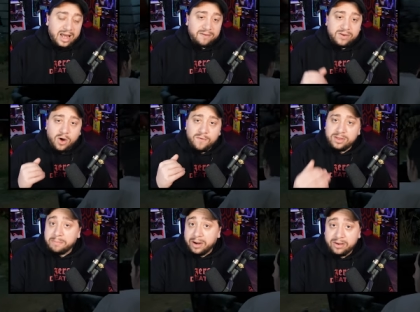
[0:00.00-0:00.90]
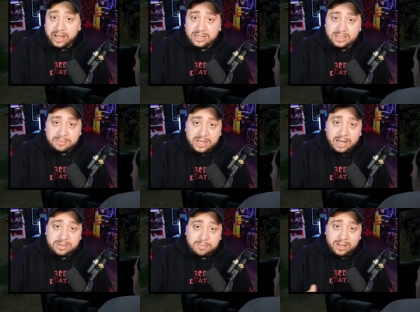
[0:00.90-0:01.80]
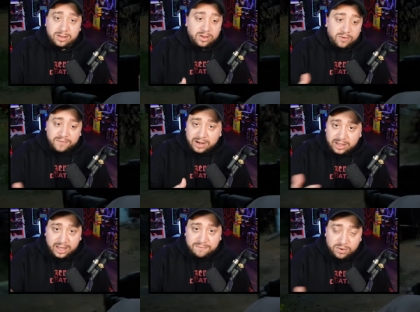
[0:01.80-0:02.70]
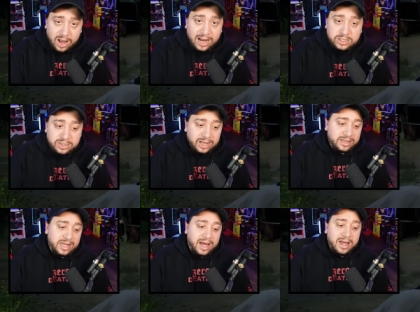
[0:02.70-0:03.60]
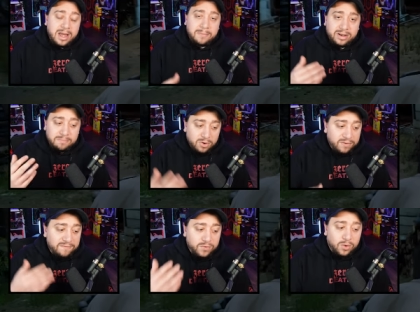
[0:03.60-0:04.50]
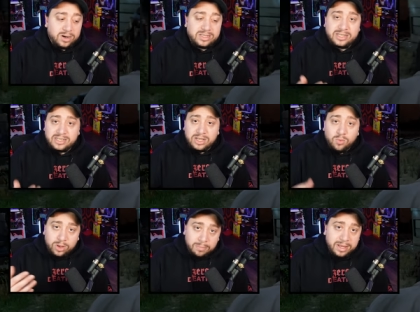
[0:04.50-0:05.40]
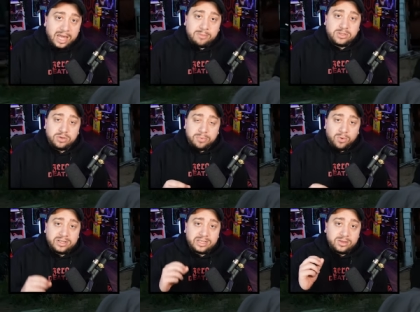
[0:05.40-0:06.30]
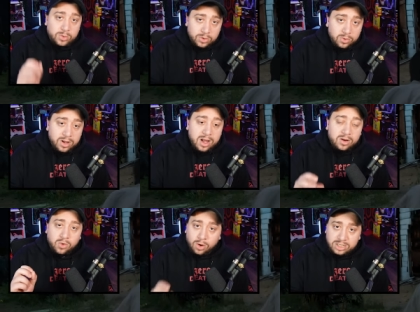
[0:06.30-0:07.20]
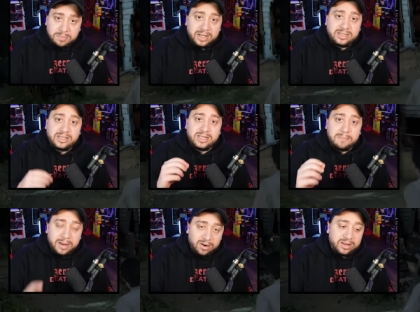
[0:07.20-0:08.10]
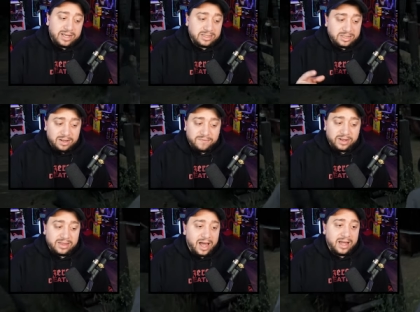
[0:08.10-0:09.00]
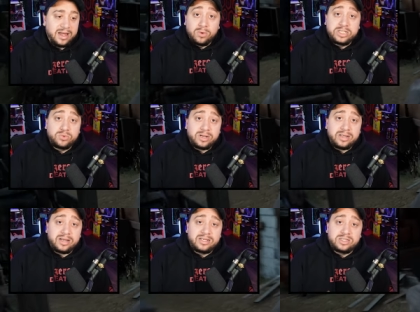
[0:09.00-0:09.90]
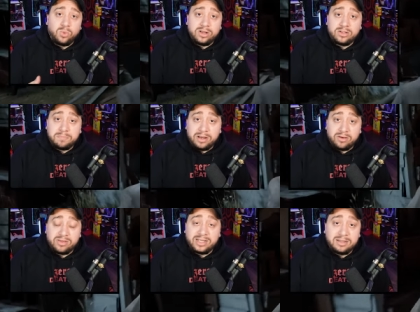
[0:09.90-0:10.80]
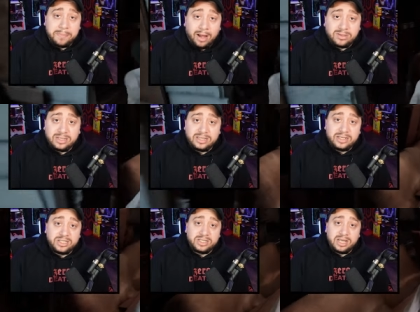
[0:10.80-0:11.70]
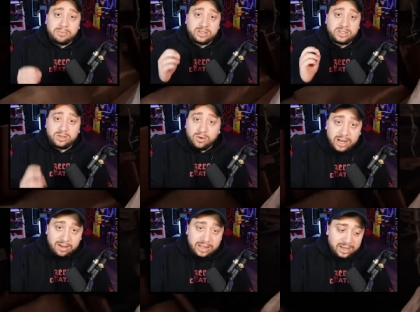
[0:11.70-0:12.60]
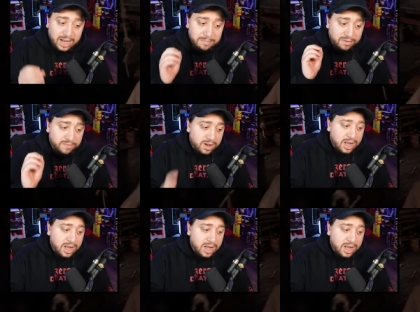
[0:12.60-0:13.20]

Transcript: Even over the barricades, sometimes it'd be a little finicky if you'd actually hit that, but moving forward, Sissy will be able to poison through crawl spaces and barricades and stuff like that, which is really good because it's one of those better things about Sissy is she's able to slow down that type of